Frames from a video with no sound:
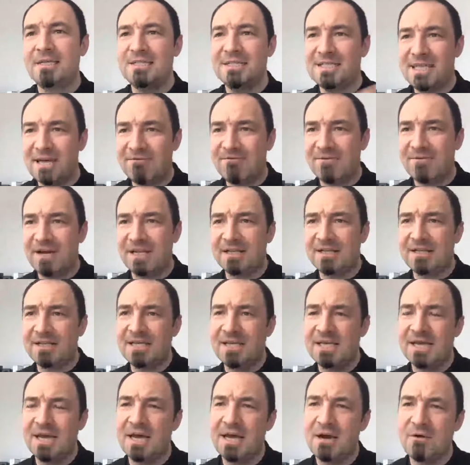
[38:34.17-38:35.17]

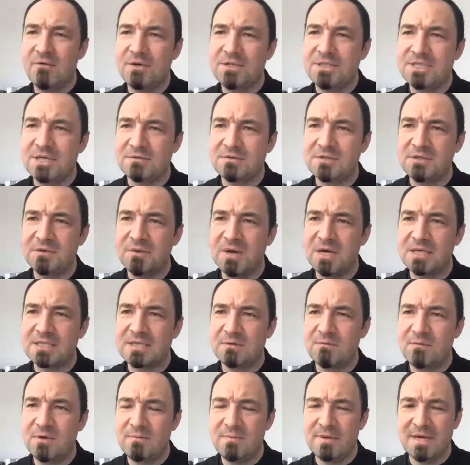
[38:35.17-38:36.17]
definitely reach out to us,
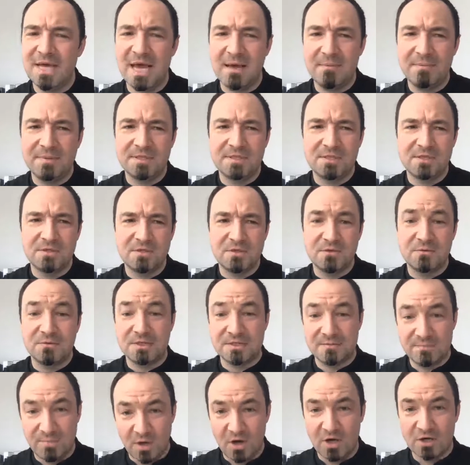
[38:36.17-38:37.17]
and we'd be happy to
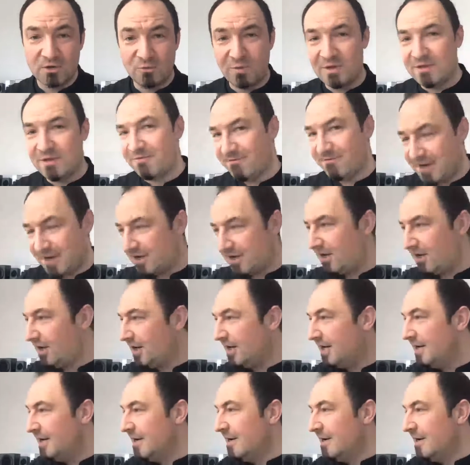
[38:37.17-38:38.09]
respond with vigor.